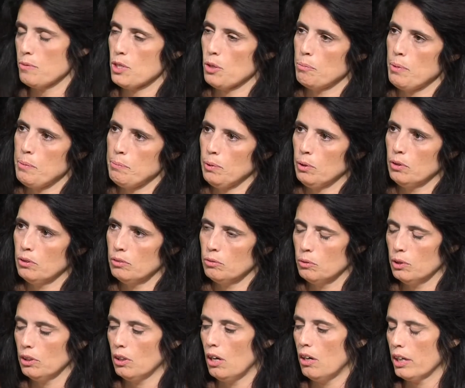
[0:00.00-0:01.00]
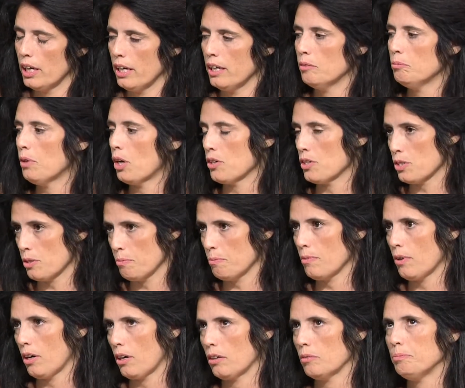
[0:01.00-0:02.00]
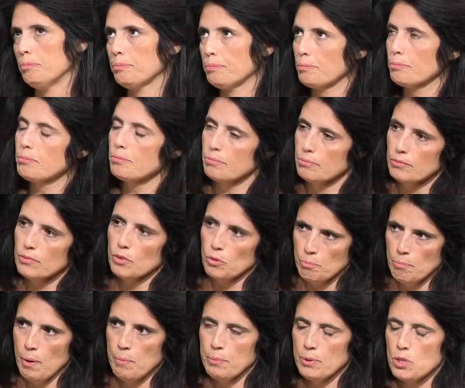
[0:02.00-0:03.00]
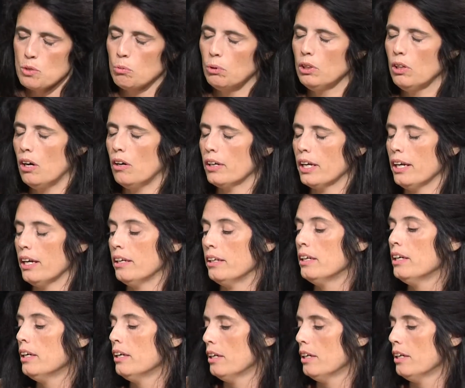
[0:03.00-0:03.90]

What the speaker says: So people will log in, our members will log in,